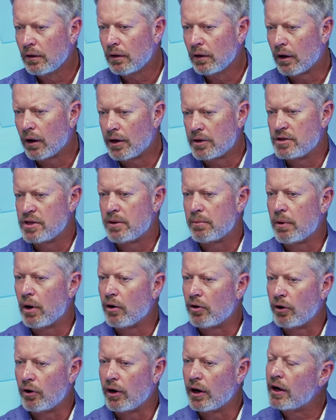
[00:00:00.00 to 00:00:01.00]
all right, Jim, are
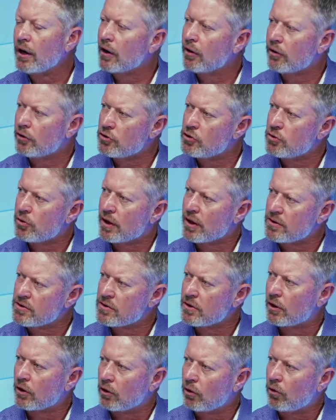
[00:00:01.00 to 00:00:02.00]
there any other trends
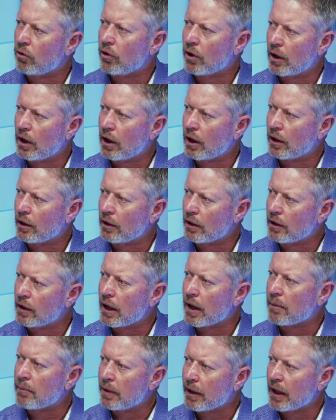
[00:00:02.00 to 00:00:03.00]
that are going on in the
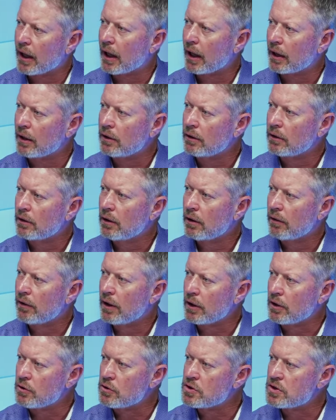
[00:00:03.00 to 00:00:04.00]
M&A
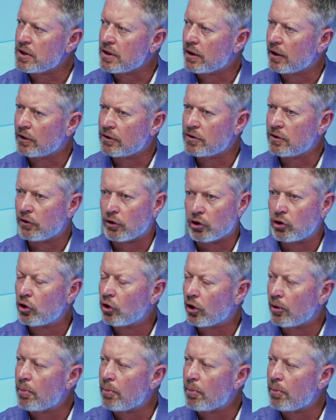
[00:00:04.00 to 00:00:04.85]
that you see that's either good or